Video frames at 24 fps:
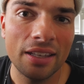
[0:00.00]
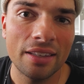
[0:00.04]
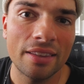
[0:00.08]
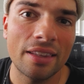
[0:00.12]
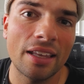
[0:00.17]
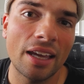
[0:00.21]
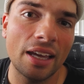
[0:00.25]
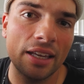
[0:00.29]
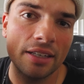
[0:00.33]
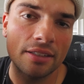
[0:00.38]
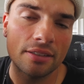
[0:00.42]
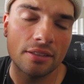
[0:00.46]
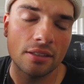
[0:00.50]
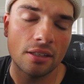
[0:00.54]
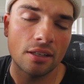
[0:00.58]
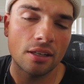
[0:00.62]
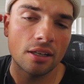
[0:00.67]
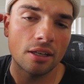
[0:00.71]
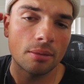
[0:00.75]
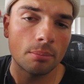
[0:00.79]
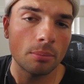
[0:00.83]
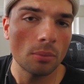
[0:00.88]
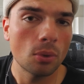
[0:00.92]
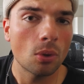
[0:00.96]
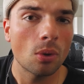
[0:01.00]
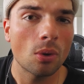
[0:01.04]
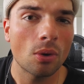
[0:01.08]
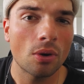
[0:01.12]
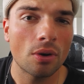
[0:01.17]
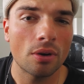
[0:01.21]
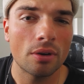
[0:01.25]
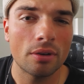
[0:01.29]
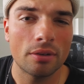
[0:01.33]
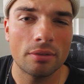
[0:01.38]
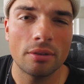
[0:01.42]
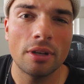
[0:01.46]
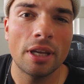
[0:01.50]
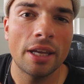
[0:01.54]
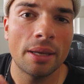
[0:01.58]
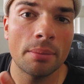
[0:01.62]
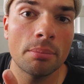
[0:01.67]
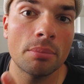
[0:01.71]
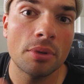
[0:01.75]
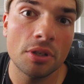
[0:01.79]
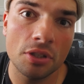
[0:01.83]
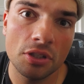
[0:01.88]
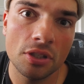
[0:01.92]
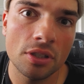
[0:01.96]
that uh, more
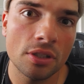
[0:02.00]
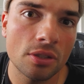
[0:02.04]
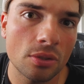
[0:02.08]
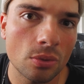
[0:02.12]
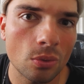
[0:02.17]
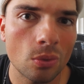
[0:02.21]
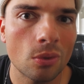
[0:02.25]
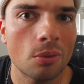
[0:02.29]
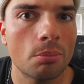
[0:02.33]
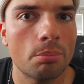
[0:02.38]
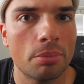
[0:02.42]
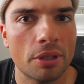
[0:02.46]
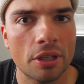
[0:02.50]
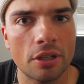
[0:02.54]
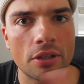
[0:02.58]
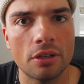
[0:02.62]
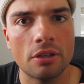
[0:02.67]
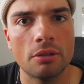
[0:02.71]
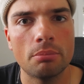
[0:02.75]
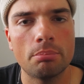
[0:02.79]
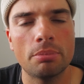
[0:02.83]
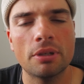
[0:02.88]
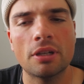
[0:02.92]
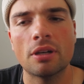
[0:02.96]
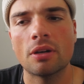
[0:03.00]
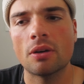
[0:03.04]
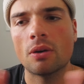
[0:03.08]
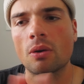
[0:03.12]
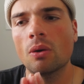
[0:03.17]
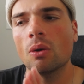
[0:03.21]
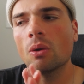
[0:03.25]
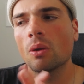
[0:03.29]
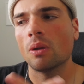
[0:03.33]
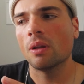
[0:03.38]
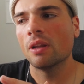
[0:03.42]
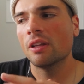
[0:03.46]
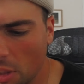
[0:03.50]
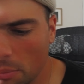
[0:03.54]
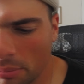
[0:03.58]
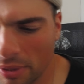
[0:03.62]
ambitious or bigger bigger goal